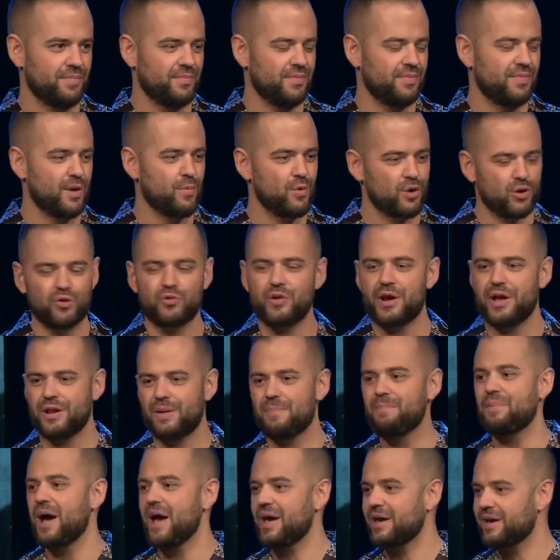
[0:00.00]
They were created
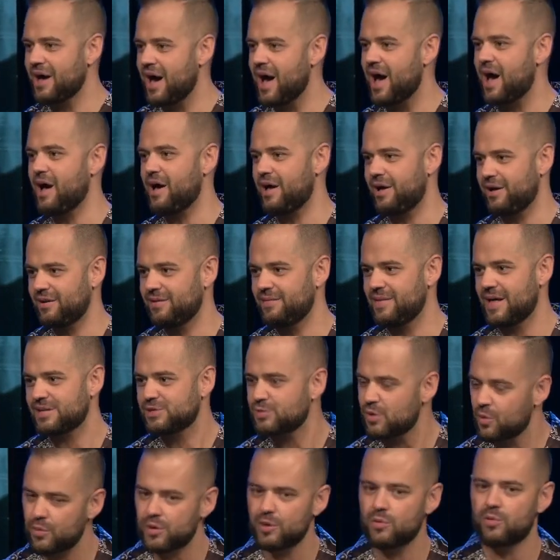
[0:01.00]
by God. That's
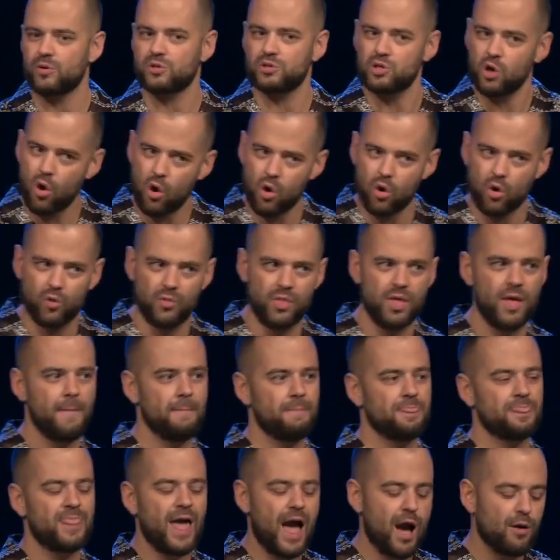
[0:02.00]
what we were told.
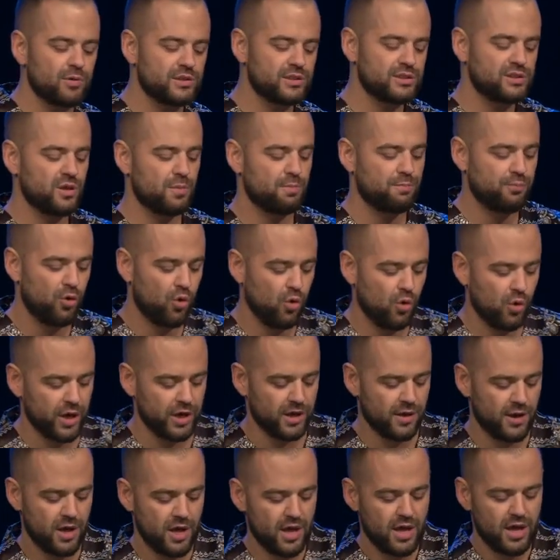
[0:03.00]
That was the
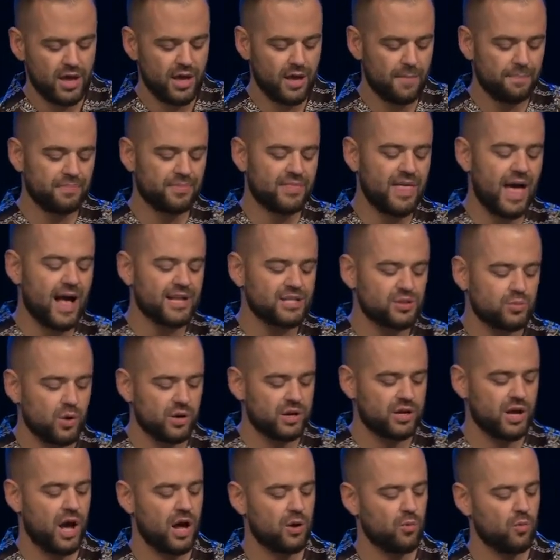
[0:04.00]
point. That's what
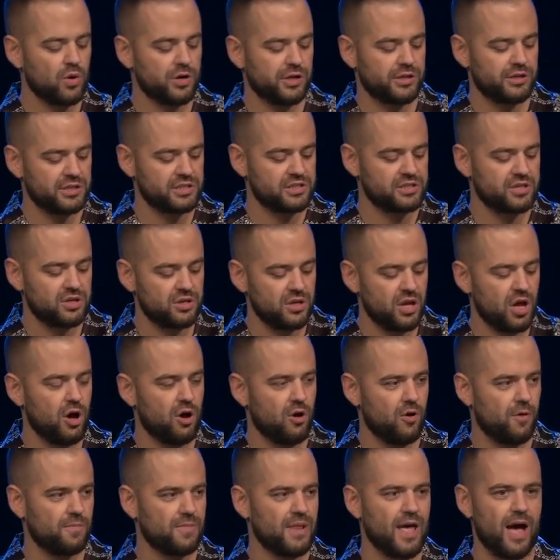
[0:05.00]
God wanted us to
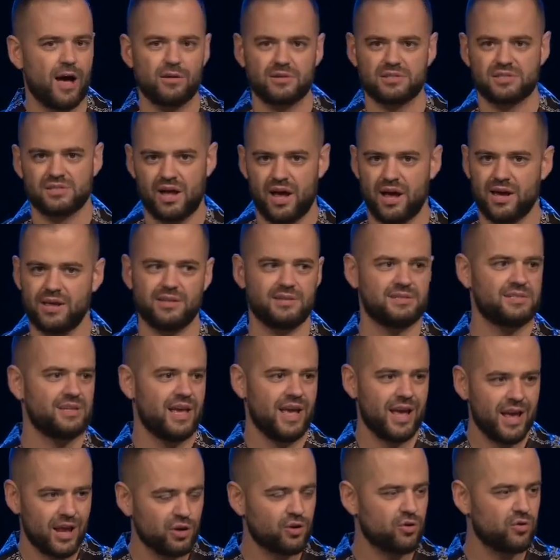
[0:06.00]
know. Now, science
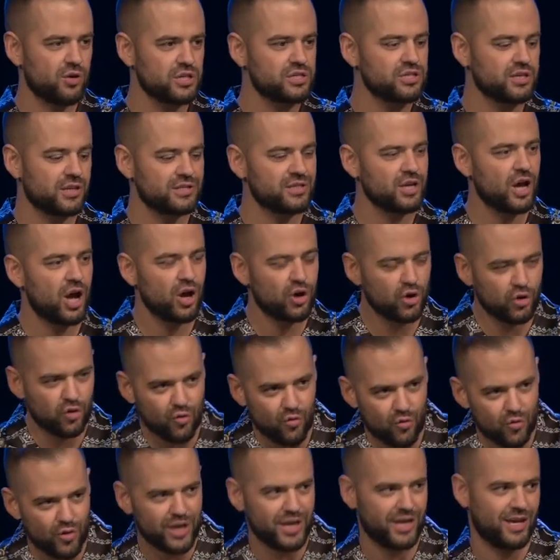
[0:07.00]
and Christians
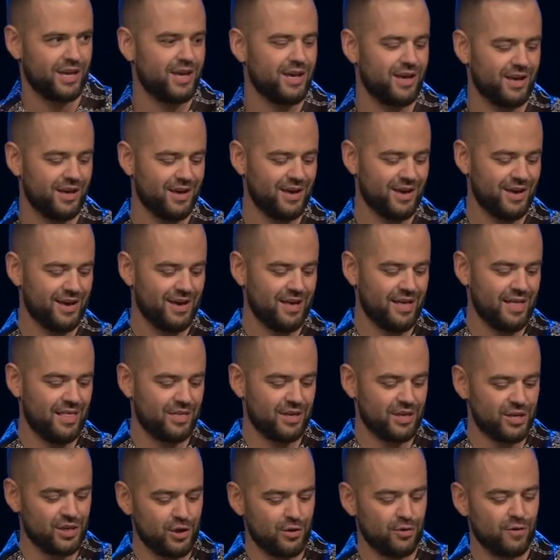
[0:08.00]
agree the
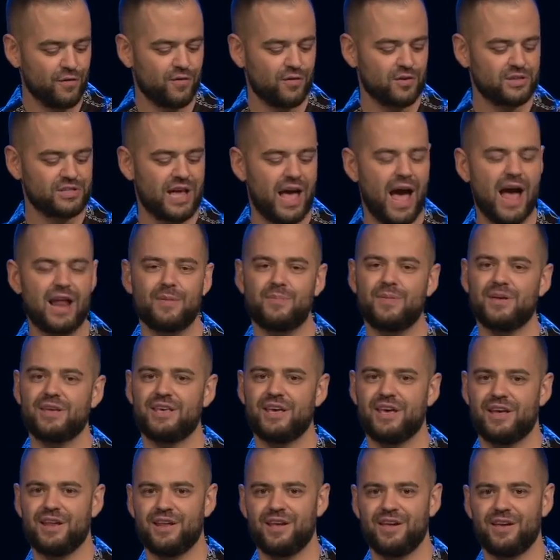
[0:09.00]
universe had a
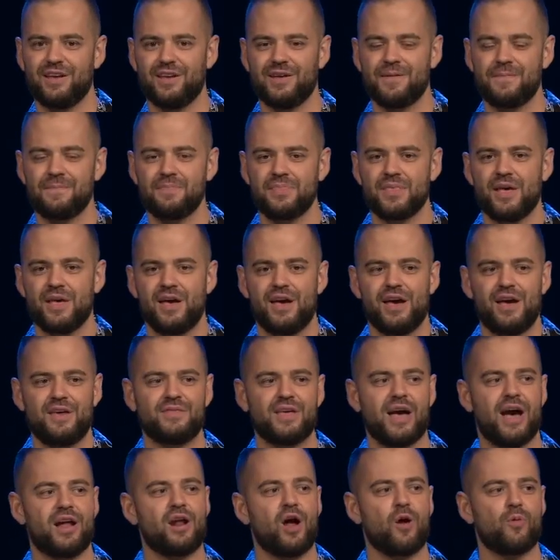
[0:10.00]
beginning and
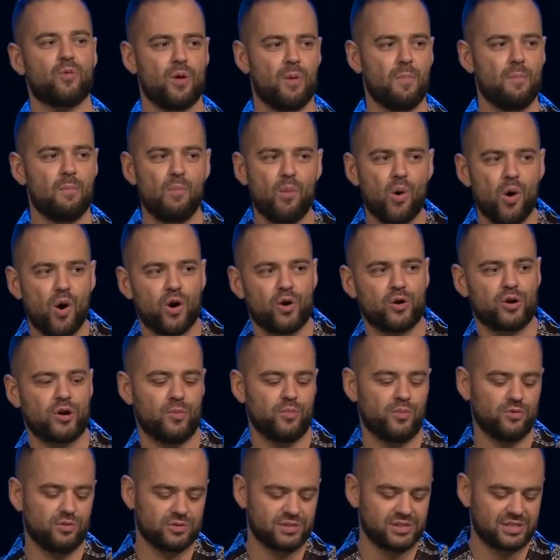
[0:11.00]
that a
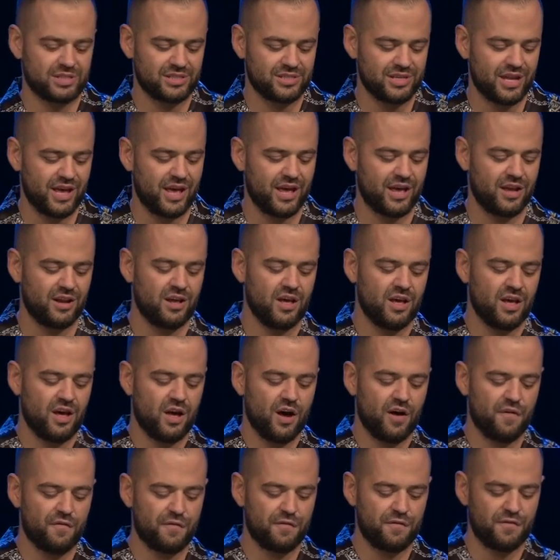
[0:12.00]
remarkable set
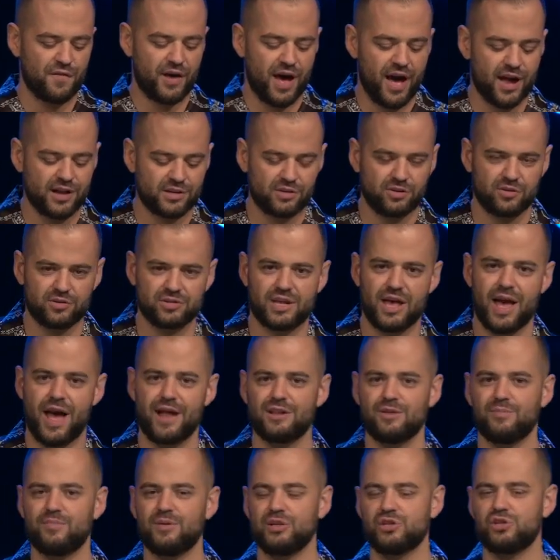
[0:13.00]
of factors had
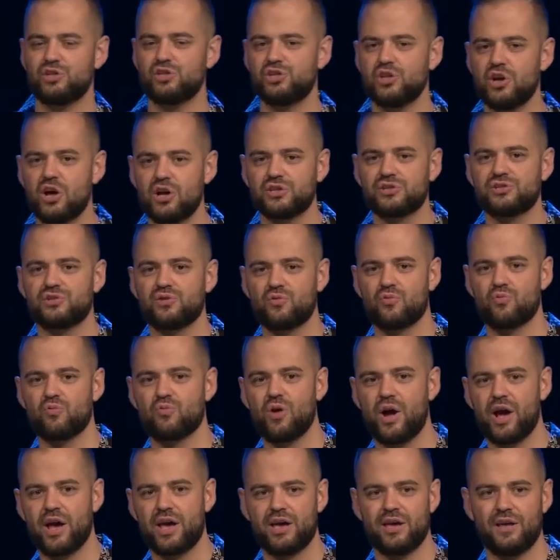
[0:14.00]
to be just
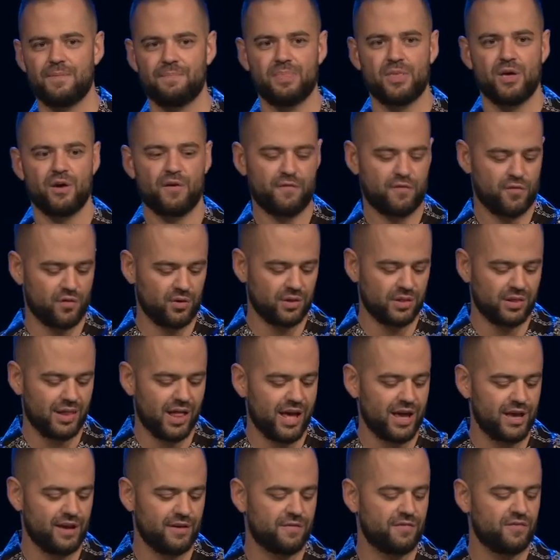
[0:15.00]
right for
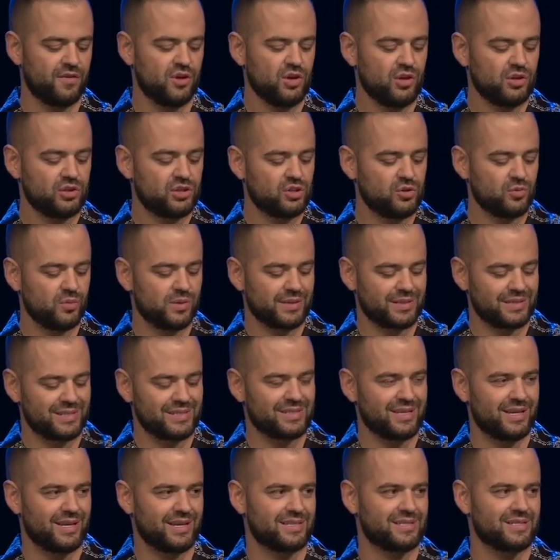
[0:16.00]
life to
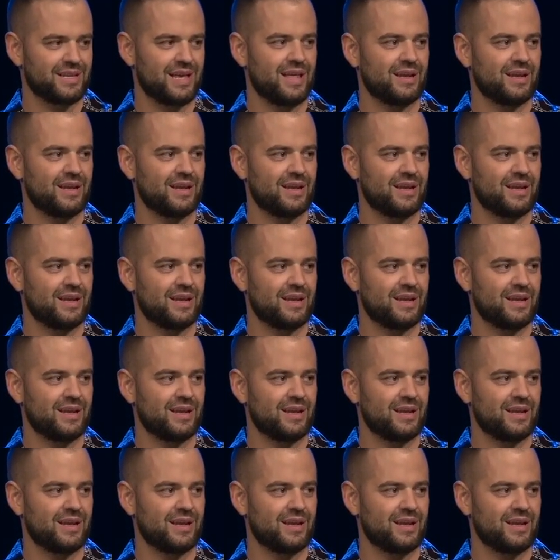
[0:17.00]
exist.